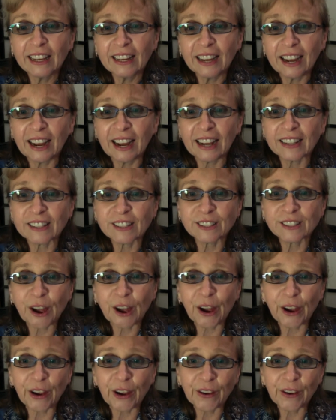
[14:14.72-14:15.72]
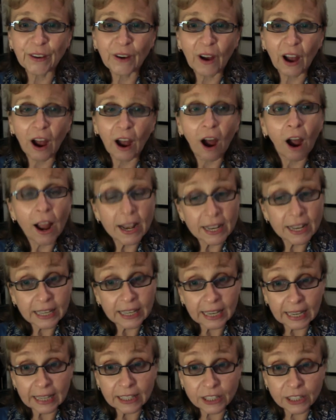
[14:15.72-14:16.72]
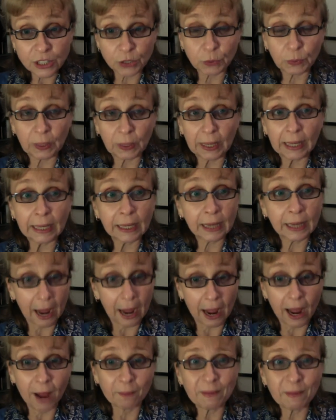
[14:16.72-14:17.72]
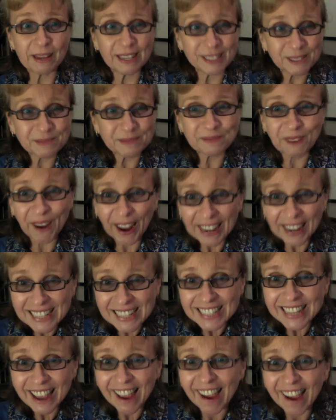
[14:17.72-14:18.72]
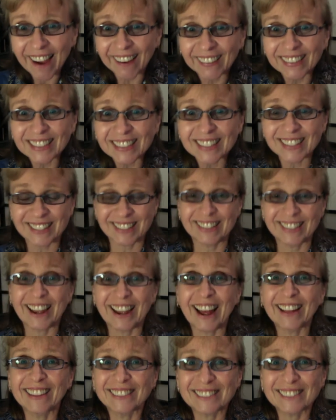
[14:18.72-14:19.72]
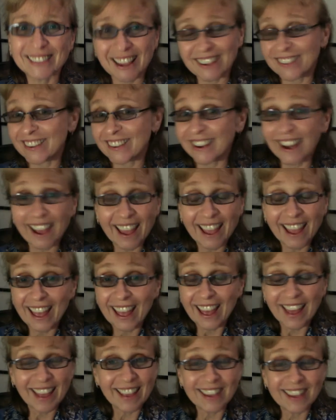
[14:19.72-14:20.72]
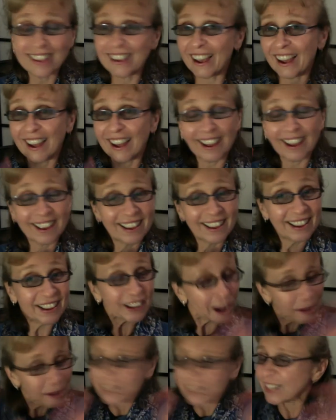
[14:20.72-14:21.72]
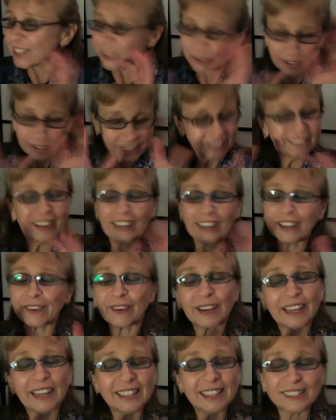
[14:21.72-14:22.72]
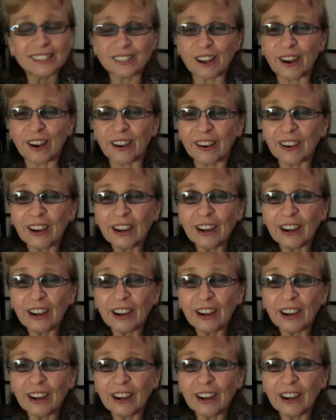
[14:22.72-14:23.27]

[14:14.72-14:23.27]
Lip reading: And so I need to really calm his mind down to start the session. He comes in talking really quickly. So